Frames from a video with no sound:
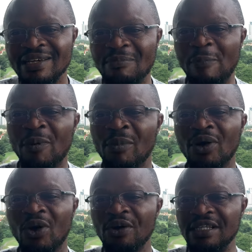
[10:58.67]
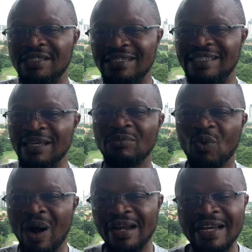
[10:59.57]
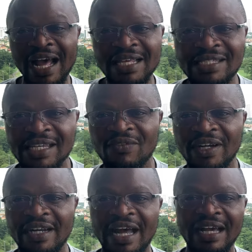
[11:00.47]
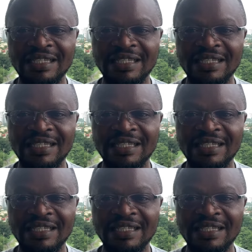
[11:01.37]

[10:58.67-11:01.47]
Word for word: My promo code is TIM1979.